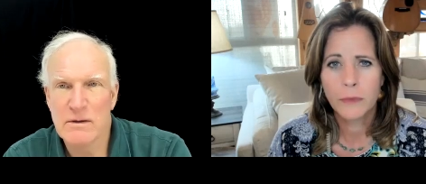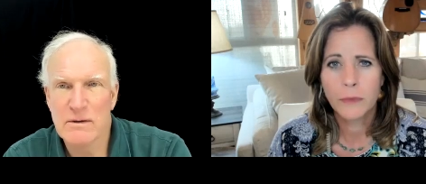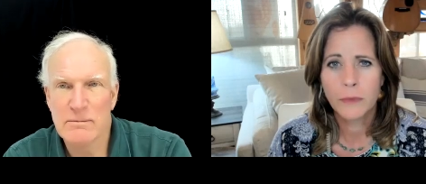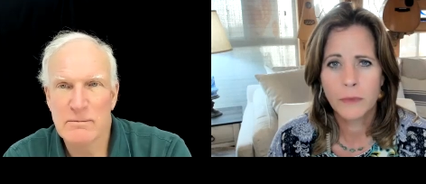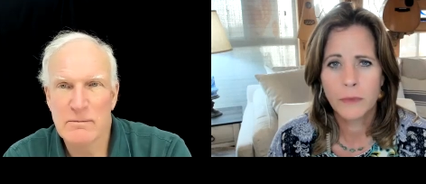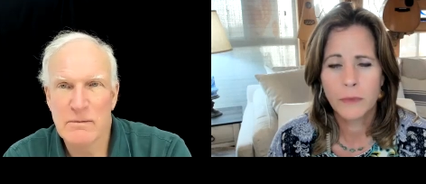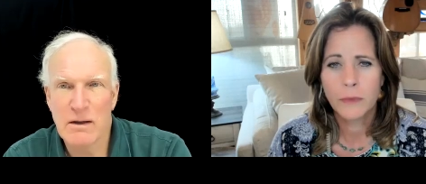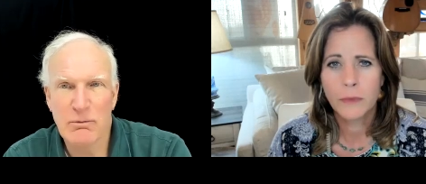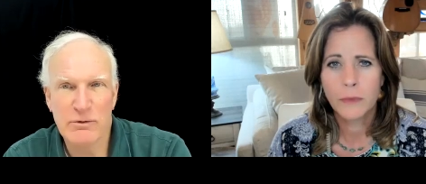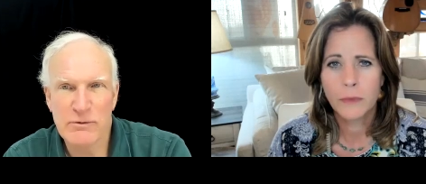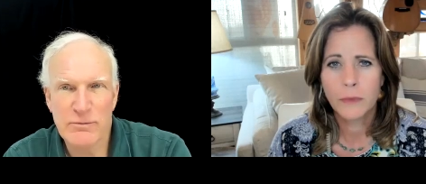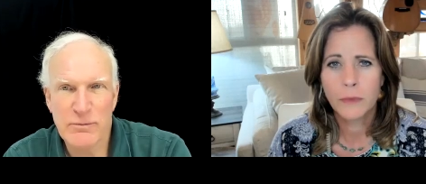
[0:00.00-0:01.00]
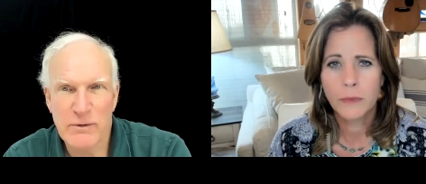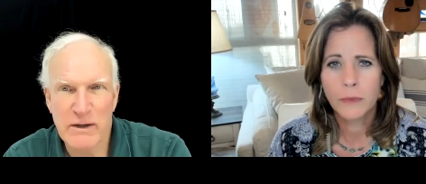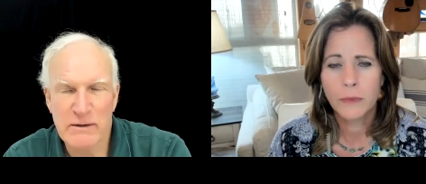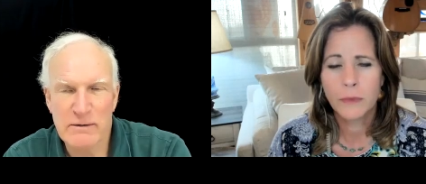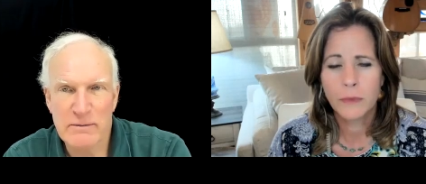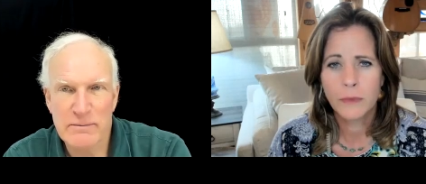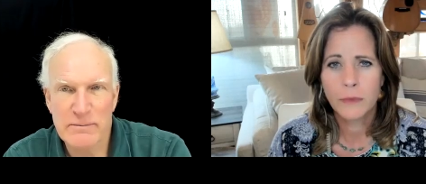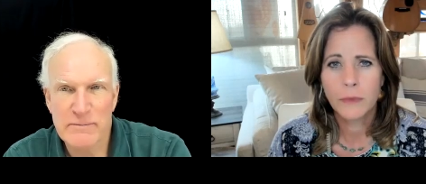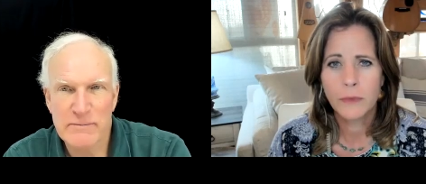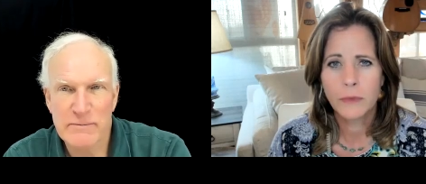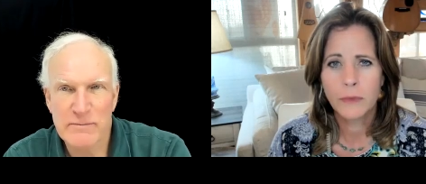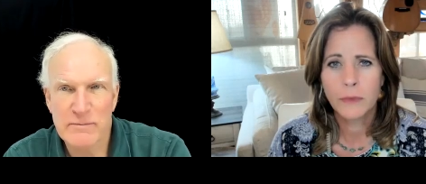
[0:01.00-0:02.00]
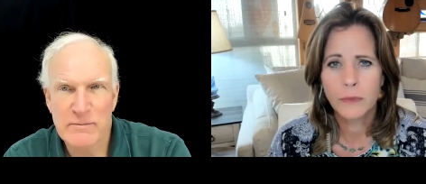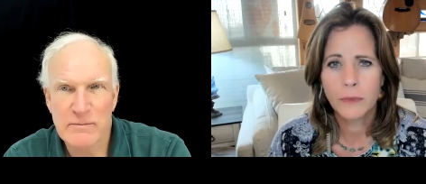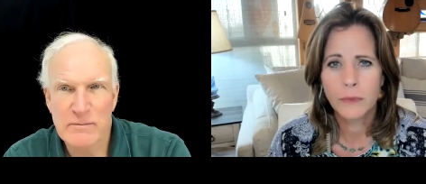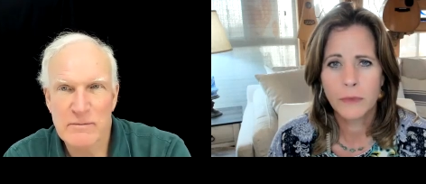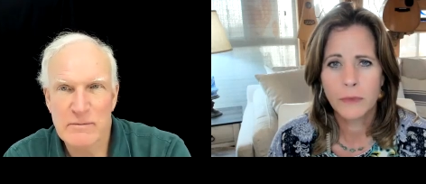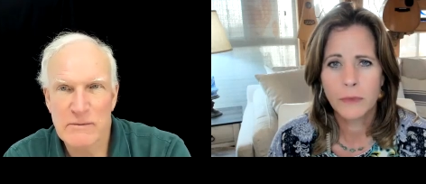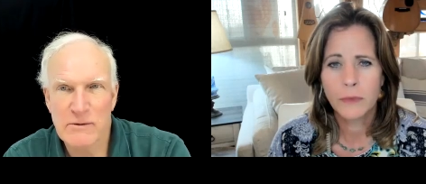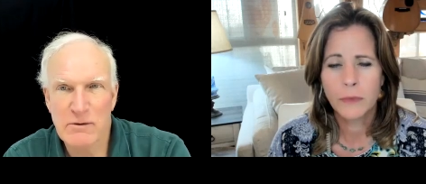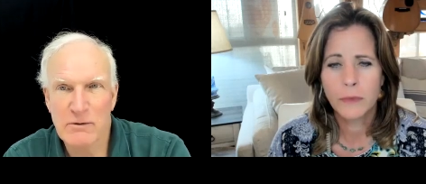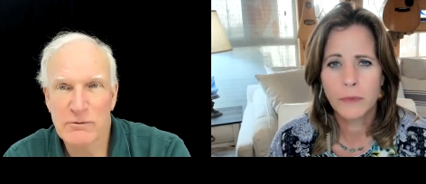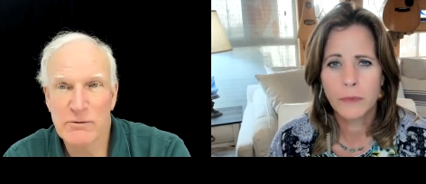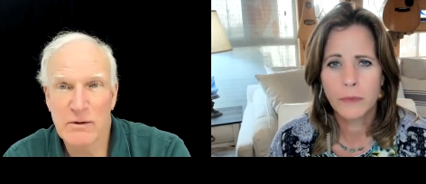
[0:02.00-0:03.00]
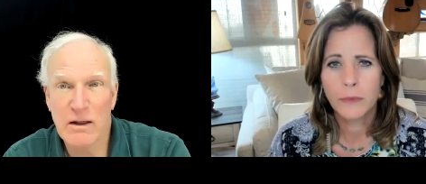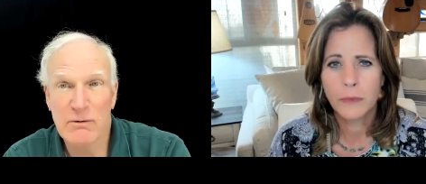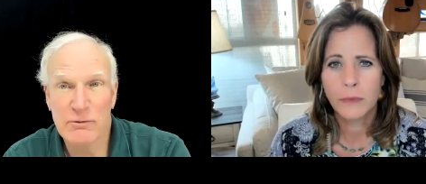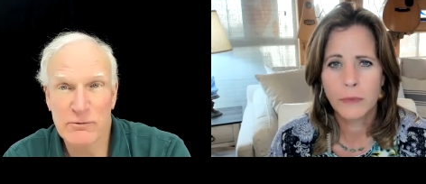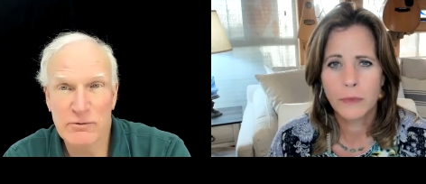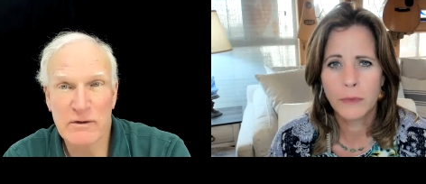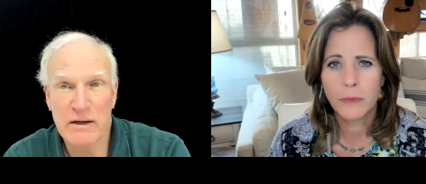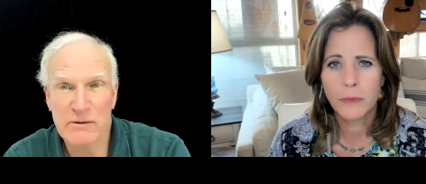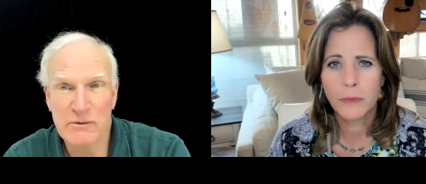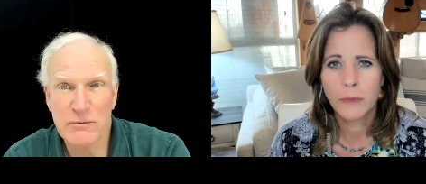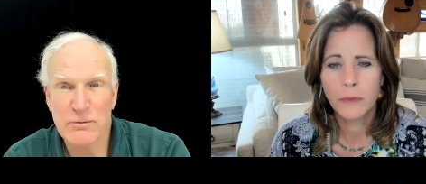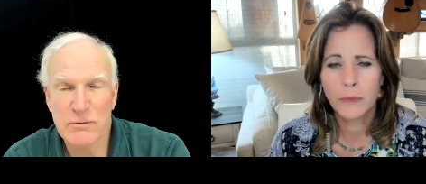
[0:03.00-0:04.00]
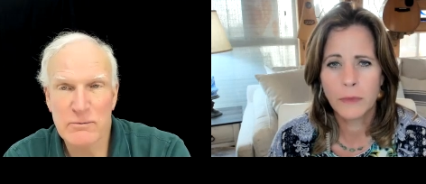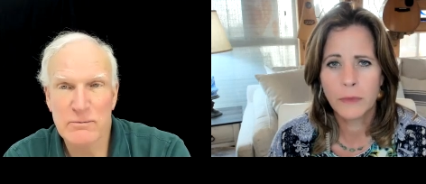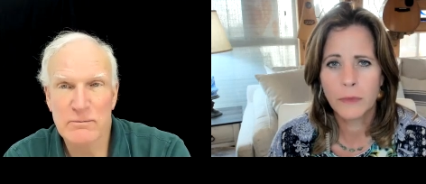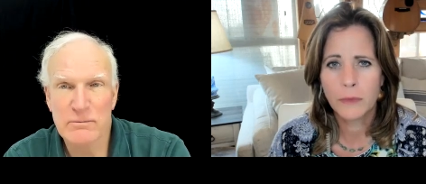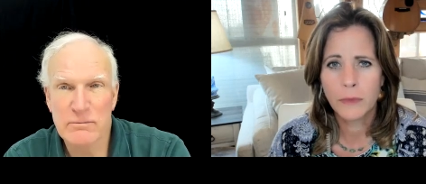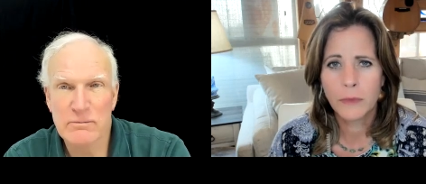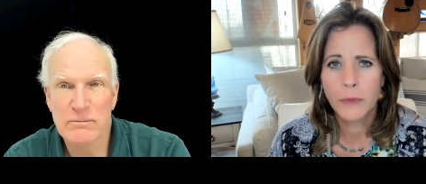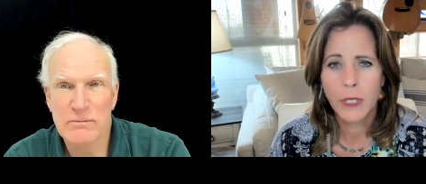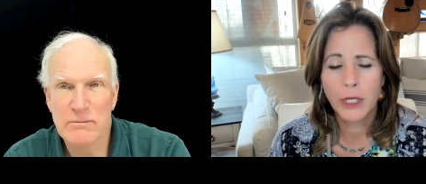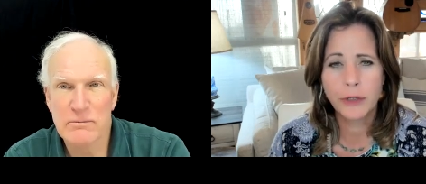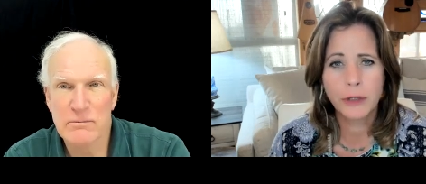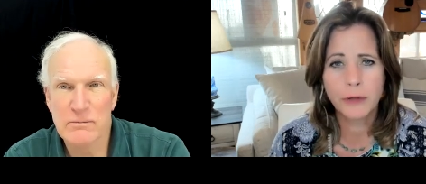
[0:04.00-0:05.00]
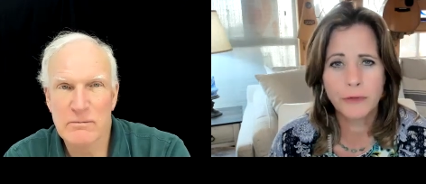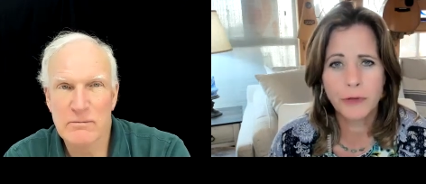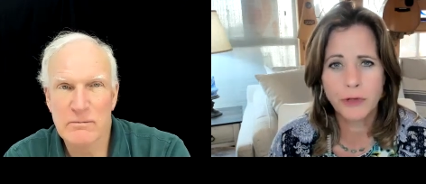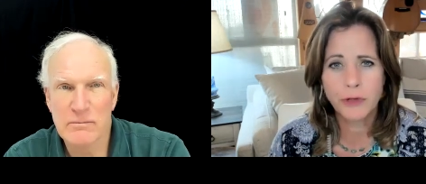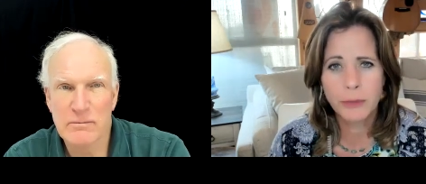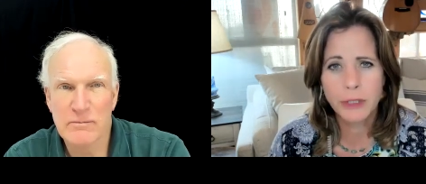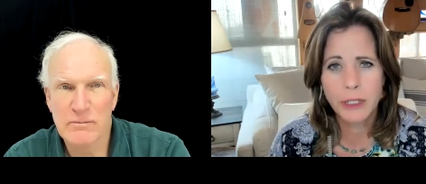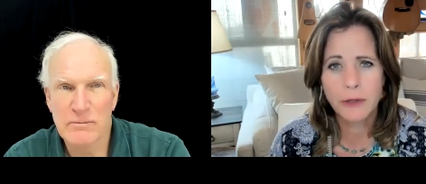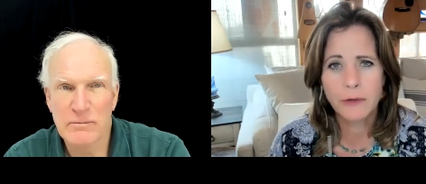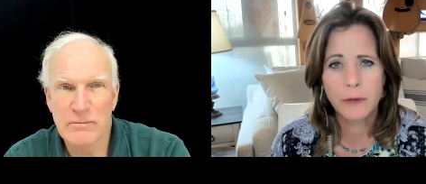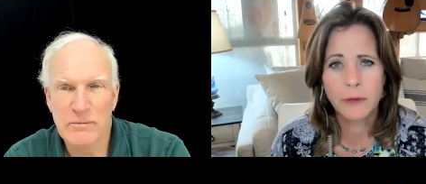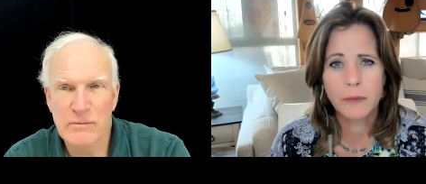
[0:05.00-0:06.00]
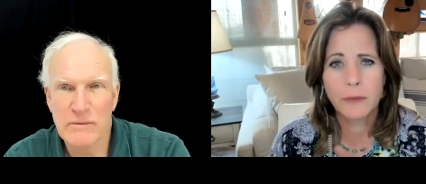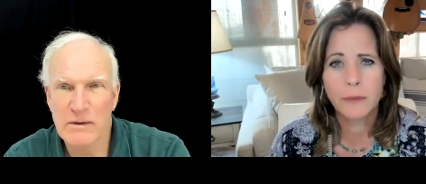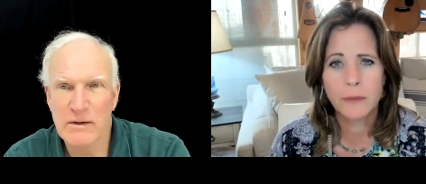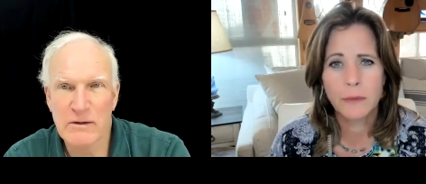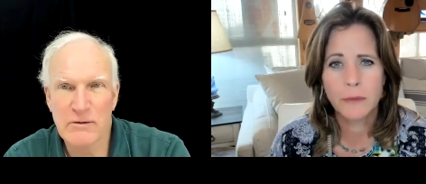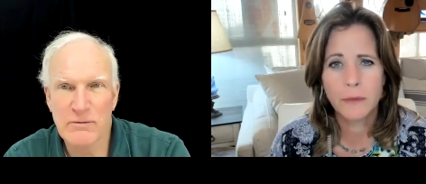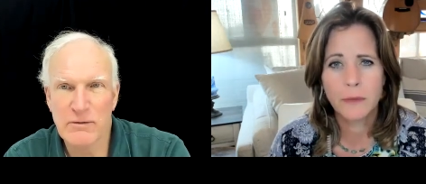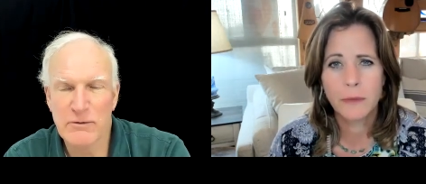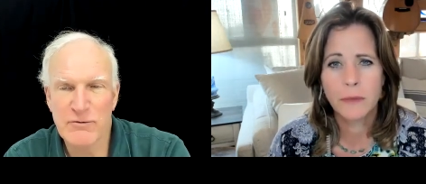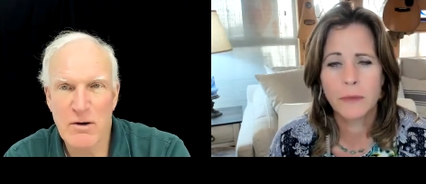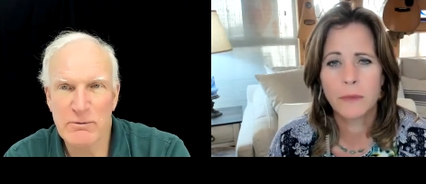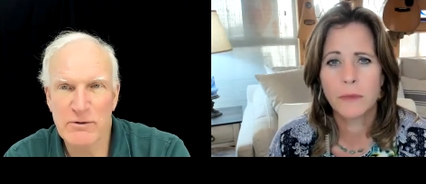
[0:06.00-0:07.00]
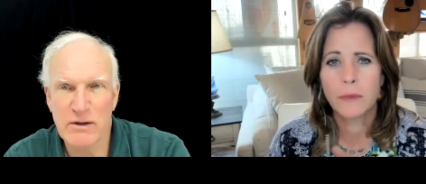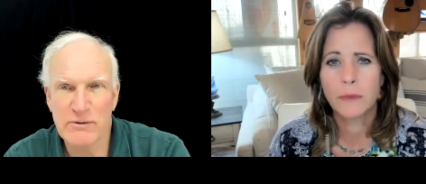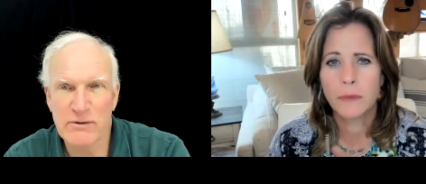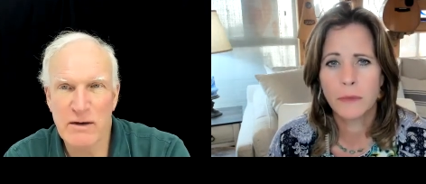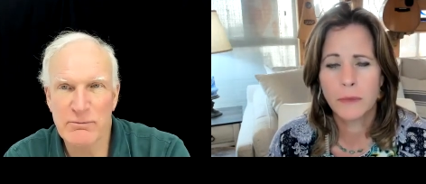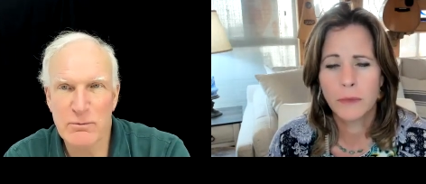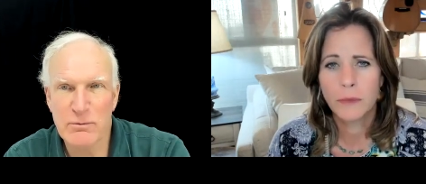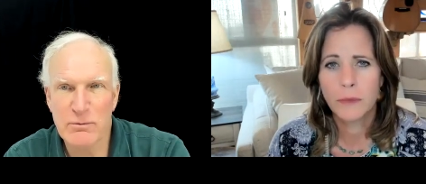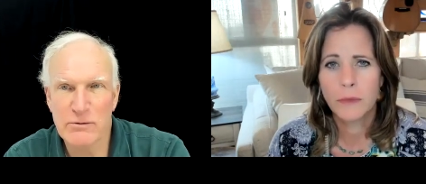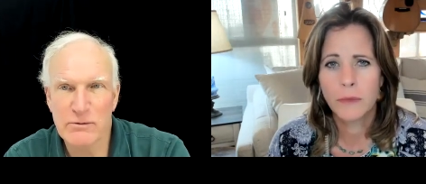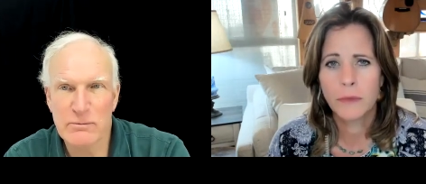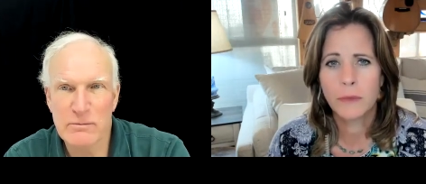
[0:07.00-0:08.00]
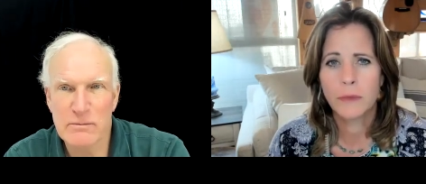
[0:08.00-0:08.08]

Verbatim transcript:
Speaker 1: Um, I wasn't afraid. You know, I was I was dead neutral.
Speaker 2: And you didn't feel traumatized.
Speaker 1: And I didn't feel traumatized afterwards.